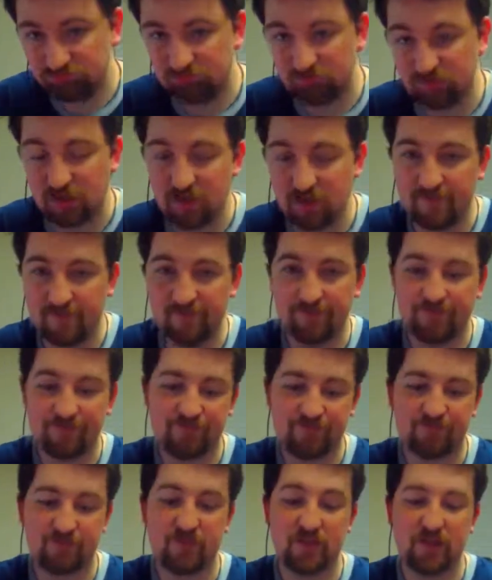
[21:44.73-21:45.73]
Yeah.
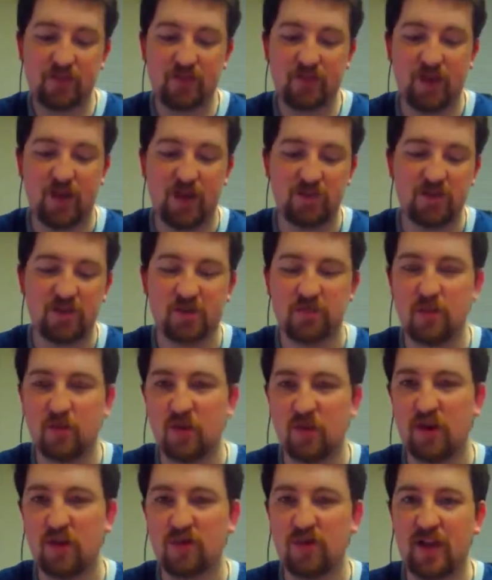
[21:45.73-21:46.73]
So I'm just
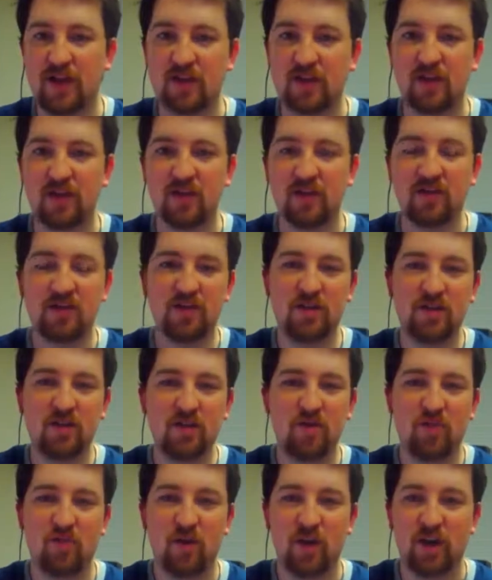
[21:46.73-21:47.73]
more of like a
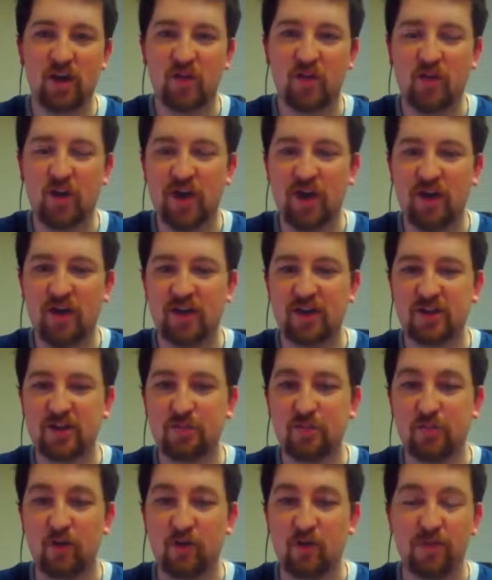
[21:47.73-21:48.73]
running around
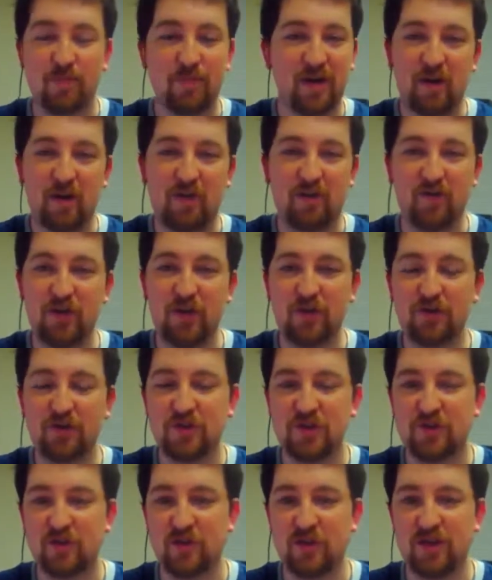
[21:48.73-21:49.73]
explorer, but I refuse to
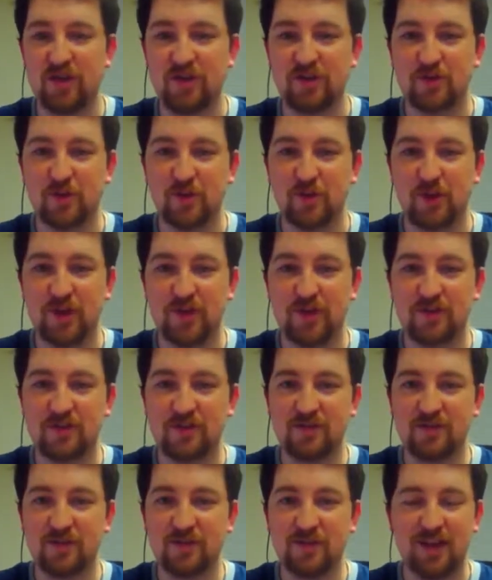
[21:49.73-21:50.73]
join any
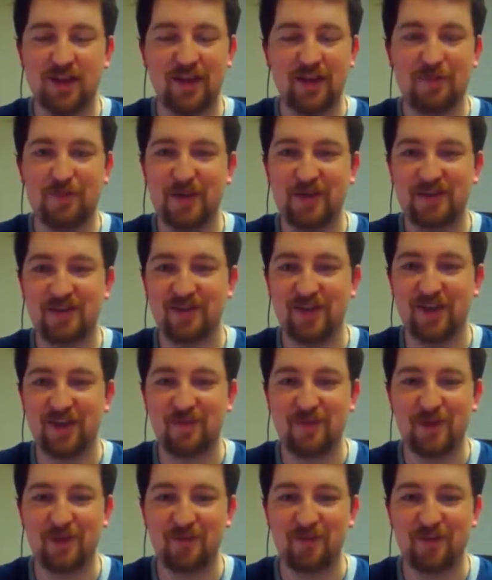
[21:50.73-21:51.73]
squads. And that pisses a lot of
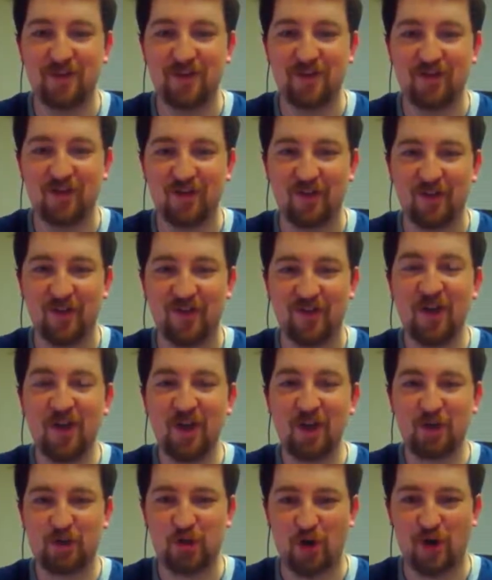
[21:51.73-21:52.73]
people off. They're like,
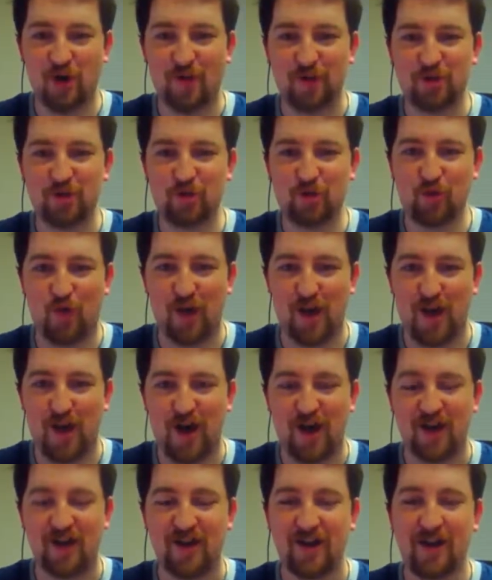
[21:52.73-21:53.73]
join my
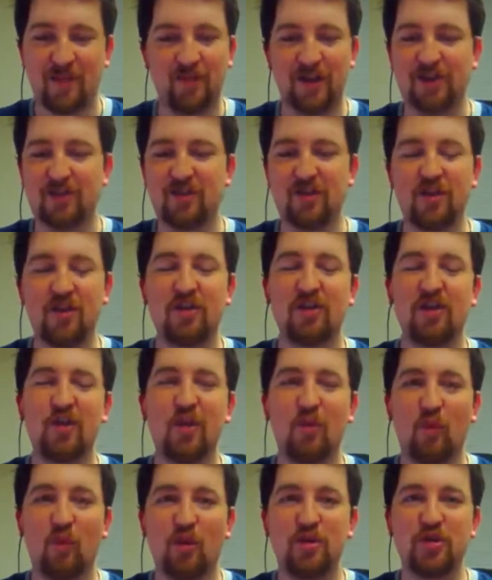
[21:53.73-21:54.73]
squad. I'm like, dude,
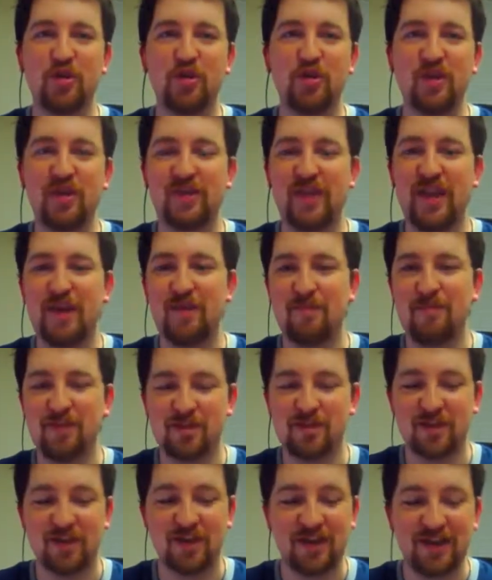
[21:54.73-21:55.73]
we're doing the same
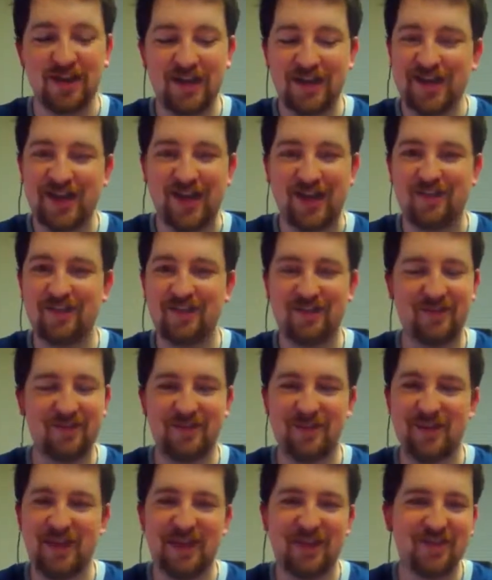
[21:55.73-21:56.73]
mission.
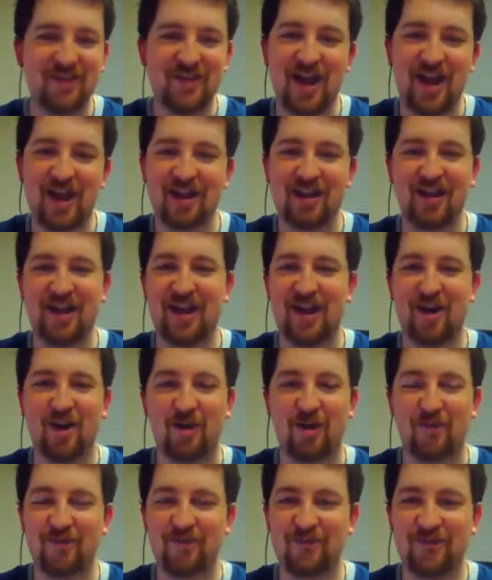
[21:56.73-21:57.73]
It's not going to help.